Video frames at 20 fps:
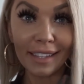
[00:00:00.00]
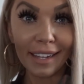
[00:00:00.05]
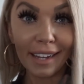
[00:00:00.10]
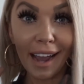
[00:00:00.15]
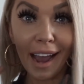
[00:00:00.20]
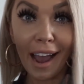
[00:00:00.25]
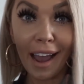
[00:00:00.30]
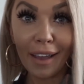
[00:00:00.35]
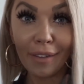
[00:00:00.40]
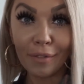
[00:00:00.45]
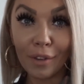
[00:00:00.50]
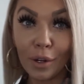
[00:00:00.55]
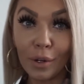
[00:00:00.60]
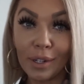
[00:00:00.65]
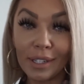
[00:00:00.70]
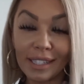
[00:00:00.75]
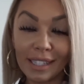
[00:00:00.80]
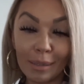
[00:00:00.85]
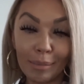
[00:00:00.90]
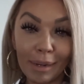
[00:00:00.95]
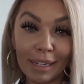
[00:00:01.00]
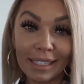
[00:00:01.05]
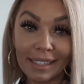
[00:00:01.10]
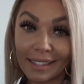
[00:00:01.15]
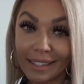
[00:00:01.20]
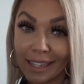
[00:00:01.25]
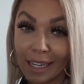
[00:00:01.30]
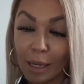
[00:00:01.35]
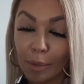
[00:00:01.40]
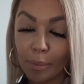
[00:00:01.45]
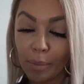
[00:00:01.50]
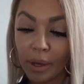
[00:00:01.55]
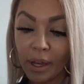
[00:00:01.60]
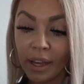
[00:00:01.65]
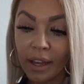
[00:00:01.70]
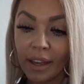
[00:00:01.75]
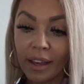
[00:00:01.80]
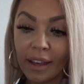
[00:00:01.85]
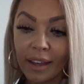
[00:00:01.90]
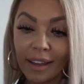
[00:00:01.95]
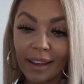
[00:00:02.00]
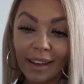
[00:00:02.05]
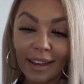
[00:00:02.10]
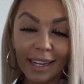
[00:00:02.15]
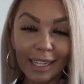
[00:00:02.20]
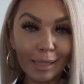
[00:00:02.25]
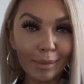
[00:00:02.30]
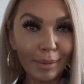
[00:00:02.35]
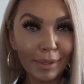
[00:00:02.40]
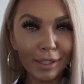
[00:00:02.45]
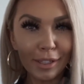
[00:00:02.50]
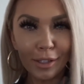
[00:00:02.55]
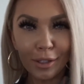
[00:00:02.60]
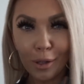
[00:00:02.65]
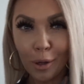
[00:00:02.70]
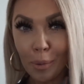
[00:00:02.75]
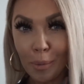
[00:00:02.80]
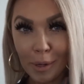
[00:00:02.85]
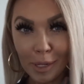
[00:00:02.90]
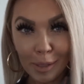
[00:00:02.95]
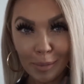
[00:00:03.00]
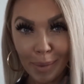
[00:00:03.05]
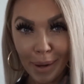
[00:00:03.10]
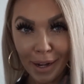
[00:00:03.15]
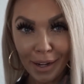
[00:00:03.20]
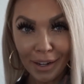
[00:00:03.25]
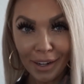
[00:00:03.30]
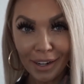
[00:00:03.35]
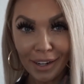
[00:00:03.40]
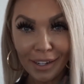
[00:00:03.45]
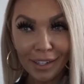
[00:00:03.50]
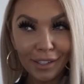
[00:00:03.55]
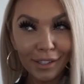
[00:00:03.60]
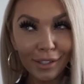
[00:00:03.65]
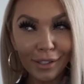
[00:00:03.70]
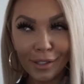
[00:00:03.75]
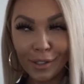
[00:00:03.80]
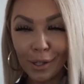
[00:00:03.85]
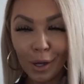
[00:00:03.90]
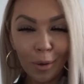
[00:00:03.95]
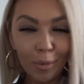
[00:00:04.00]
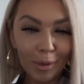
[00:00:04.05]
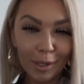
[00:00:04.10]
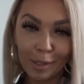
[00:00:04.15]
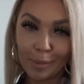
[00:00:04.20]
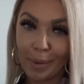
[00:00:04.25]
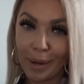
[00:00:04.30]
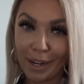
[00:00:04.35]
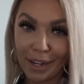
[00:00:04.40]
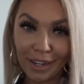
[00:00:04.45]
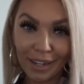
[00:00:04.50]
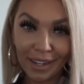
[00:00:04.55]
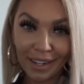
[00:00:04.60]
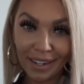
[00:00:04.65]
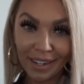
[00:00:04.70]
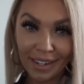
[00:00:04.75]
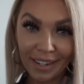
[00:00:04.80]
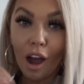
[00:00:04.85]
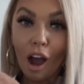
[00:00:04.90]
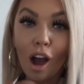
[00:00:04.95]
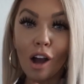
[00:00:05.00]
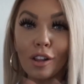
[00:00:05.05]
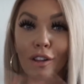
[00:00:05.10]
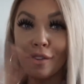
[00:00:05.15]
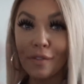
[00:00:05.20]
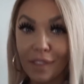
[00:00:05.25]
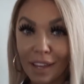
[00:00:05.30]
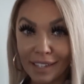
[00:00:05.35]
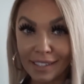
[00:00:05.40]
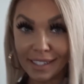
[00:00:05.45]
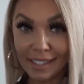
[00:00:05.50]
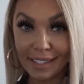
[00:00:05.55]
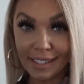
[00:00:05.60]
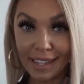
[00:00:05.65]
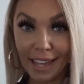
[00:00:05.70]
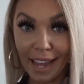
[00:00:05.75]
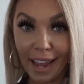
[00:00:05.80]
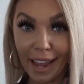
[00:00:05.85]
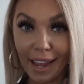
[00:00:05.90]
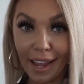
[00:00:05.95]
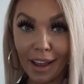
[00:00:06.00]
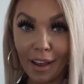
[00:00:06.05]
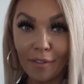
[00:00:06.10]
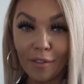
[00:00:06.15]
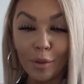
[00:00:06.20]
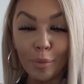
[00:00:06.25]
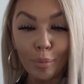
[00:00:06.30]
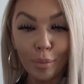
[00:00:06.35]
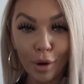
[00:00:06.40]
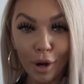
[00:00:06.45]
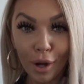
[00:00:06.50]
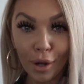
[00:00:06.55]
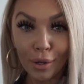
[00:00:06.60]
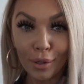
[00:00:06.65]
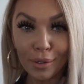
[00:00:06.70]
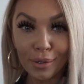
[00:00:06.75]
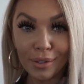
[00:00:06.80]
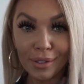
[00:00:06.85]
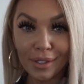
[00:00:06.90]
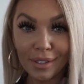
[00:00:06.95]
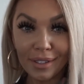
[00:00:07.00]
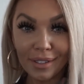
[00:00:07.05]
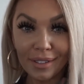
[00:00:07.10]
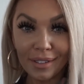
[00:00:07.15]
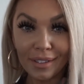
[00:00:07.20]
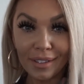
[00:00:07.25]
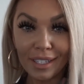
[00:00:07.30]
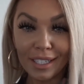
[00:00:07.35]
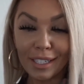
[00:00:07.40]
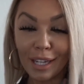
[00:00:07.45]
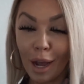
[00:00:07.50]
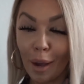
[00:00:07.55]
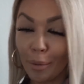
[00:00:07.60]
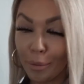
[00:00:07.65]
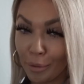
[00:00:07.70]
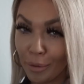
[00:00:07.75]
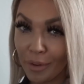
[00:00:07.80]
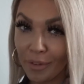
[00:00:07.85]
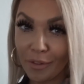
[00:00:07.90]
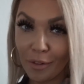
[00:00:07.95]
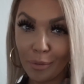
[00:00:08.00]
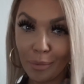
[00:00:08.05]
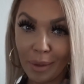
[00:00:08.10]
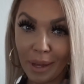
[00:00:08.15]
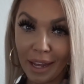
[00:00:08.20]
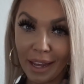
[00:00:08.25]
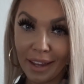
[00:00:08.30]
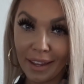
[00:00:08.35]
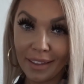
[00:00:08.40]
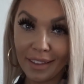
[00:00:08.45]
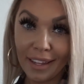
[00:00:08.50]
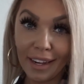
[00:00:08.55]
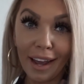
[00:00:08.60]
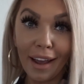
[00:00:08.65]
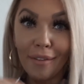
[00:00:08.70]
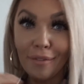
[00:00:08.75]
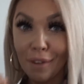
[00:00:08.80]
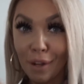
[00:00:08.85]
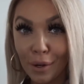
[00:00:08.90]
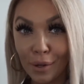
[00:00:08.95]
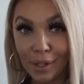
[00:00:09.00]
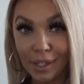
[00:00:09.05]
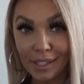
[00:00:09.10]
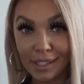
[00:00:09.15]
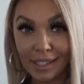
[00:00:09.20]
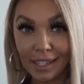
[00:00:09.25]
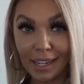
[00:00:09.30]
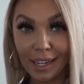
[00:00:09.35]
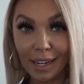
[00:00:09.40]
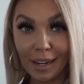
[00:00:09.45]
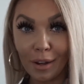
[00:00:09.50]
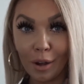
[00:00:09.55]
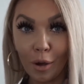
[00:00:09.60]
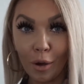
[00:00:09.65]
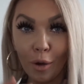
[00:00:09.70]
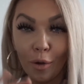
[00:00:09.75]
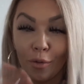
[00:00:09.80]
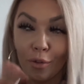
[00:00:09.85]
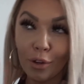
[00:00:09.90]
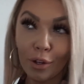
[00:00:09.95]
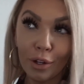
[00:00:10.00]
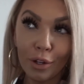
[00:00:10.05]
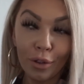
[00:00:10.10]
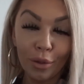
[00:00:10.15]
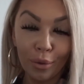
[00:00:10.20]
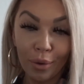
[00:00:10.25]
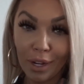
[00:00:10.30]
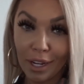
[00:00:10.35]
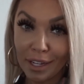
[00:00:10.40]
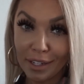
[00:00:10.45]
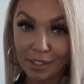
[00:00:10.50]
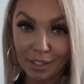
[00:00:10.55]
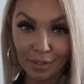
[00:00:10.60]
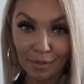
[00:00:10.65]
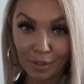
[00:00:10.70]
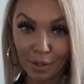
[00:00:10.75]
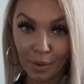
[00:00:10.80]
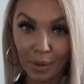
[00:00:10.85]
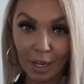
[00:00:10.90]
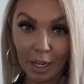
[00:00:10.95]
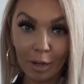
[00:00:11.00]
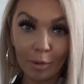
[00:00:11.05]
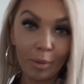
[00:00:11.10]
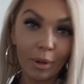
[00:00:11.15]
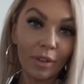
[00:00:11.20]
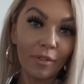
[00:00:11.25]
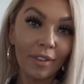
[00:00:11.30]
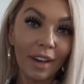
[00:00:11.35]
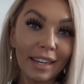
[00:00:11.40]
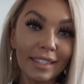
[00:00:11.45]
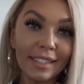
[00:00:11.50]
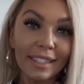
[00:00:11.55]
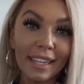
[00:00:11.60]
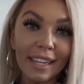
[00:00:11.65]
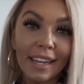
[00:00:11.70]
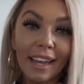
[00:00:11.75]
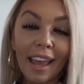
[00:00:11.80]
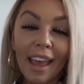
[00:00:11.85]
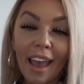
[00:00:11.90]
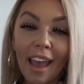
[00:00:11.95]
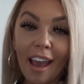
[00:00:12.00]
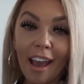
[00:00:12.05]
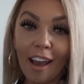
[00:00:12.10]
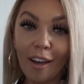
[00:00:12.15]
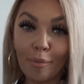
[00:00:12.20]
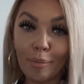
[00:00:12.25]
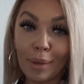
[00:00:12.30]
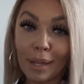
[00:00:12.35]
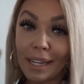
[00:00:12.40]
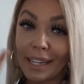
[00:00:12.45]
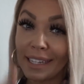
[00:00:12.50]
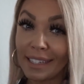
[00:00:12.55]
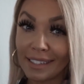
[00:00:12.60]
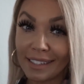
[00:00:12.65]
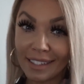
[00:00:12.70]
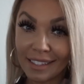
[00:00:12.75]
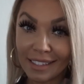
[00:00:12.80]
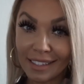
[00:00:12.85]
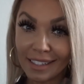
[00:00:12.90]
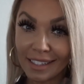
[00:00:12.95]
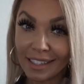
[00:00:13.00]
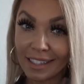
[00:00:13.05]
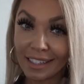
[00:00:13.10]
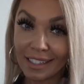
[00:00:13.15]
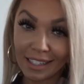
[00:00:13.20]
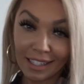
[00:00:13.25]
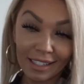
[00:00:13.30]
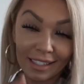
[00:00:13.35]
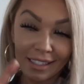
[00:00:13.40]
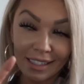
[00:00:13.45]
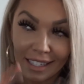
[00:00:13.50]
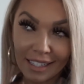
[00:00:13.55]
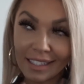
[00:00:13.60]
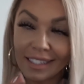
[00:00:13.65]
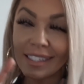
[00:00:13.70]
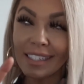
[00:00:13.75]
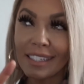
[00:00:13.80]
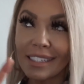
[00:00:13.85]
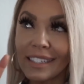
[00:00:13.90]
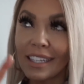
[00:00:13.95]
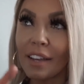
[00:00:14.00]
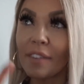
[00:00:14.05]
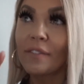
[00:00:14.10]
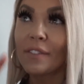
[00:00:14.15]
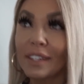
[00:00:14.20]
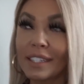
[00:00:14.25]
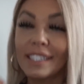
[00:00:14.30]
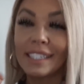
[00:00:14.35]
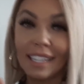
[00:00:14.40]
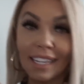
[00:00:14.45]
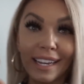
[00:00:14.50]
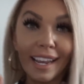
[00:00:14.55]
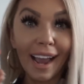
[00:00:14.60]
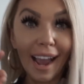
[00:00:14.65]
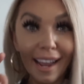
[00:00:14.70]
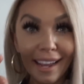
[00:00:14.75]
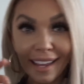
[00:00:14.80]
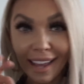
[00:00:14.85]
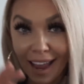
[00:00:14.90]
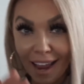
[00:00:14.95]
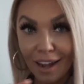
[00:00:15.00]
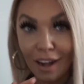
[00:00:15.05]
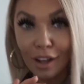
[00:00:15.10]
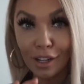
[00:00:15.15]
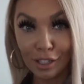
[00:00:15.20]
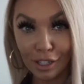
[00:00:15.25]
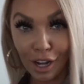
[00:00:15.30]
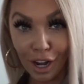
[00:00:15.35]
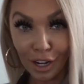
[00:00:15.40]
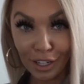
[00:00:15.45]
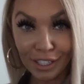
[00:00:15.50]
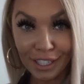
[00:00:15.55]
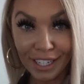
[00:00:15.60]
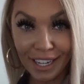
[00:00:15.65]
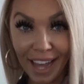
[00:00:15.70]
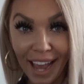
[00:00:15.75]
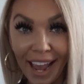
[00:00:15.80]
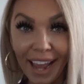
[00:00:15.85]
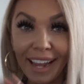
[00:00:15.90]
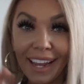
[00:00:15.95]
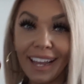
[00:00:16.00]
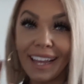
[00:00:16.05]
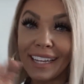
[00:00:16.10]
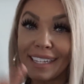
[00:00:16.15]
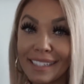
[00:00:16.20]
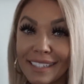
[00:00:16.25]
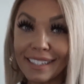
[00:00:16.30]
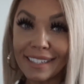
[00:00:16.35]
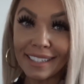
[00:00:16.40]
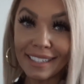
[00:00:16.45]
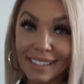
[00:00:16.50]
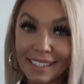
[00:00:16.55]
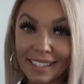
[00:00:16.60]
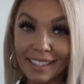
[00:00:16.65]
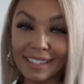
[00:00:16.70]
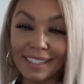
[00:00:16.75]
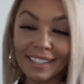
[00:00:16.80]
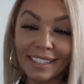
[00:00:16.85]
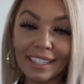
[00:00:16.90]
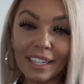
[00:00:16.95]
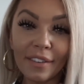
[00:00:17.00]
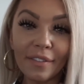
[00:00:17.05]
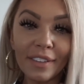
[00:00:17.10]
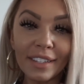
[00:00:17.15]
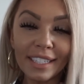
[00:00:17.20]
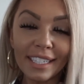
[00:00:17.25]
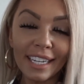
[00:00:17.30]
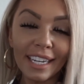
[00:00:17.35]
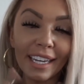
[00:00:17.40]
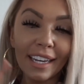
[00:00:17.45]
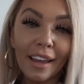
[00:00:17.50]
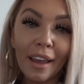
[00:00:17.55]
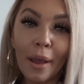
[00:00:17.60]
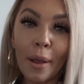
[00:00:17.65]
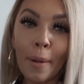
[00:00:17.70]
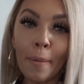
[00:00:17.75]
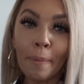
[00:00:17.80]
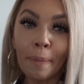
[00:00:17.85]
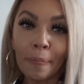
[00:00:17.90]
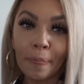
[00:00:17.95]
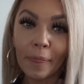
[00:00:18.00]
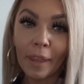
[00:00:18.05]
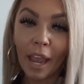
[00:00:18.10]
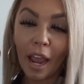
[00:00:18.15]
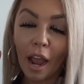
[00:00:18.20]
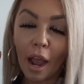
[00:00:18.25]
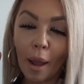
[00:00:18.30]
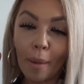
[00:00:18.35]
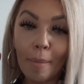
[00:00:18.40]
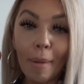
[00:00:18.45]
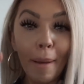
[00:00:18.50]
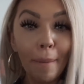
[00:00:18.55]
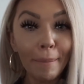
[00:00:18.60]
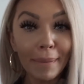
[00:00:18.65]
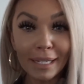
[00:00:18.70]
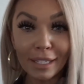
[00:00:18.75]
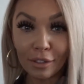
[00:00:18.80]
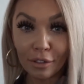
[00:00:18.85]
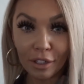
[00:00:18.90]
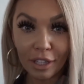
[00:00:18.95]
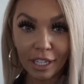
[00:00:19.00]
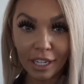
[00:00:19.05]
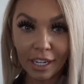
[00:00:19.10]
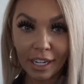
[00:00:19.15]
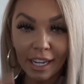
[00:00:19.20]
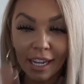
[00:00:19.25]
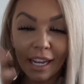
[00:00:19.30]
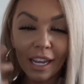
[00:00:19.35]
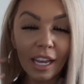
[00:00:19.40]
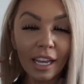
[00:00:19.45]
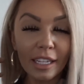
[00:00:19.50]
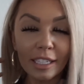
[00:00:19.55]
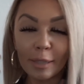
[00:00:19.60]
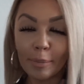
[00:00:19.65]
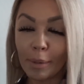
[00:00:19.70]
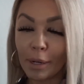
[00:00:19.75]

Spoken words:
Like, I have noticed that my sleep has been so much better, so much better. All of that to say, of the pros, the top 3 for me that I've noticed in over 3 years of doing intermittent fasting have been insulin sensitivity. I cannot talk today. Insulin sensitivity, mental clarity.